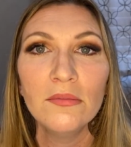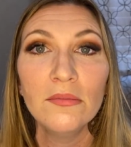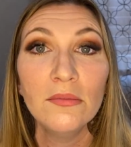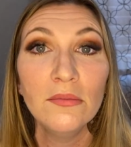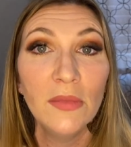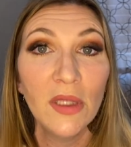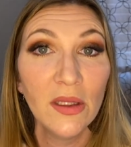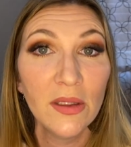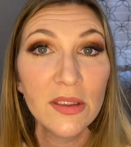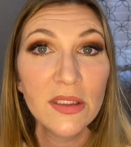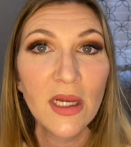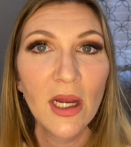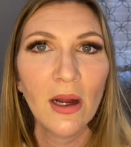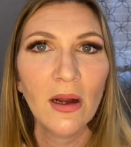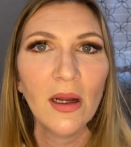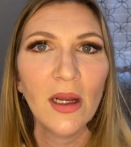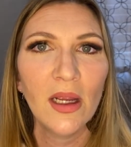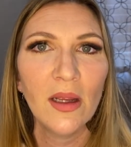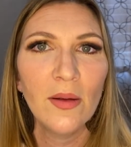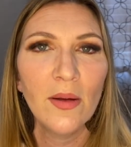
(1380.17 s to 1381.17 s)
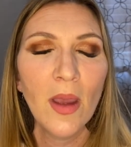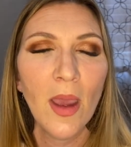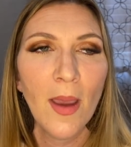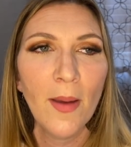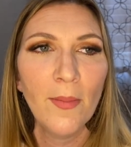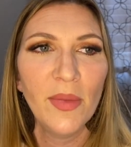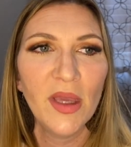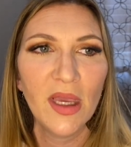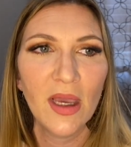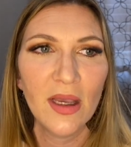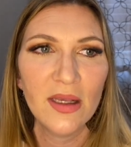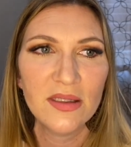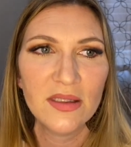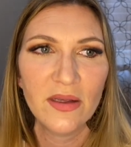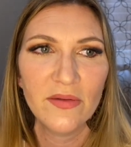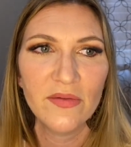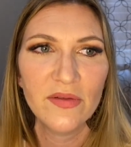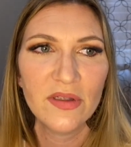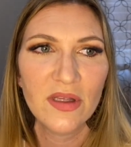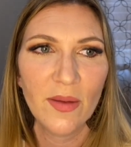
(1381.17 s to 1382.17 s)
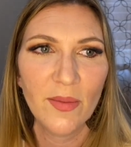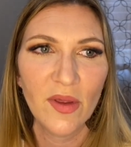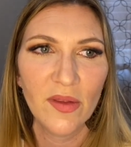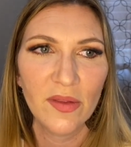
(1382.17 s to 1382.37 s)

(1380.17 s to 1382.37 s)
military because of some of